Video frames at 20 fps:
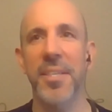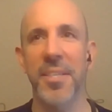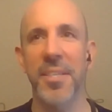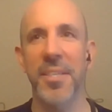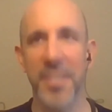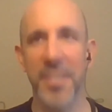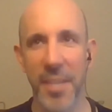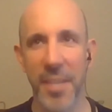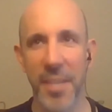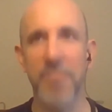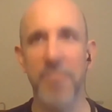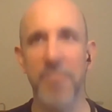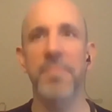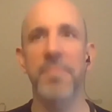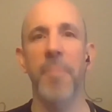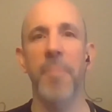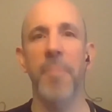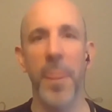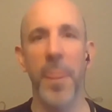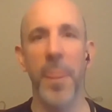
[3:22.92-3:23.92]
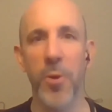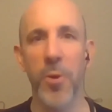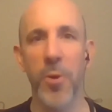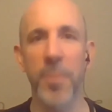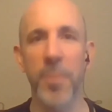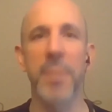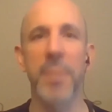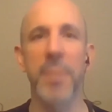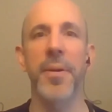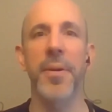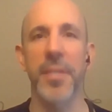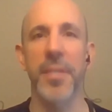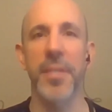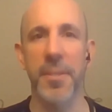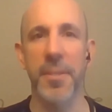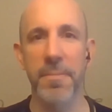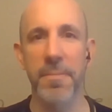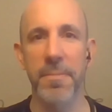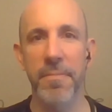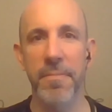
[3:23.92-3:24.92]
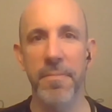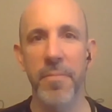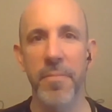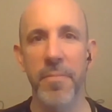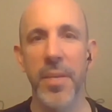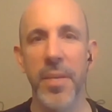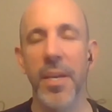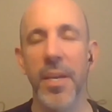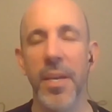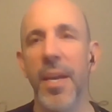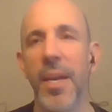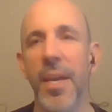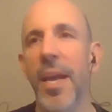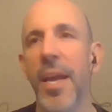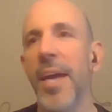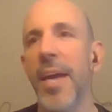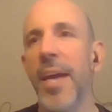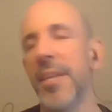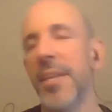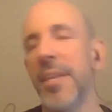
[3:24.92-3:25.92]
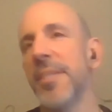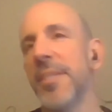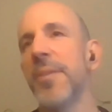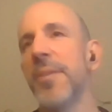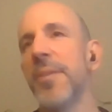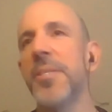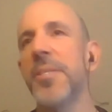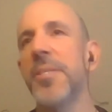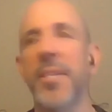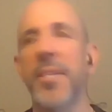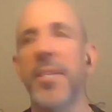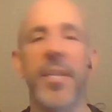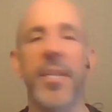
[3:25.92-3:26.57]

Yep. Corporate America. And here's the thing.